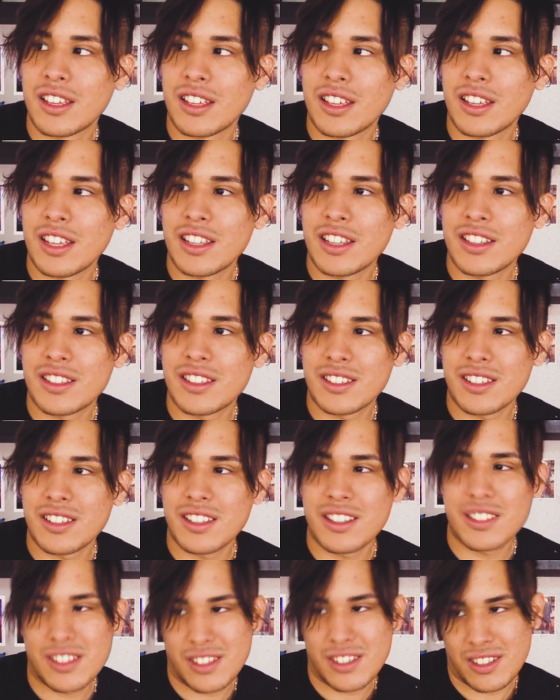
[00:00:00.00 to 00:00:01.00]

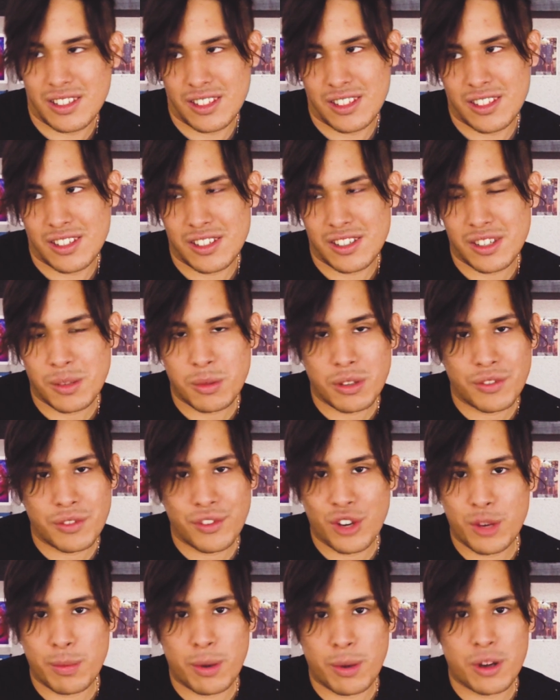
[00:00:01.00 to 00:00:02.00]
just something
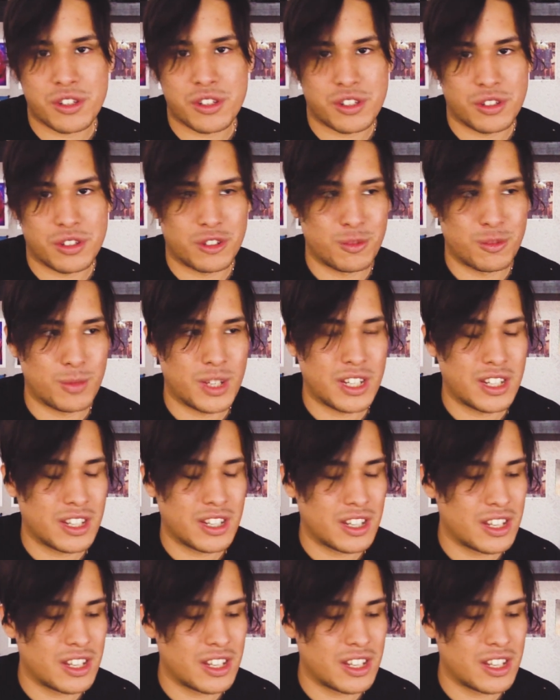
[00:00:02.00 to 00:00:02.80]
very personal to me.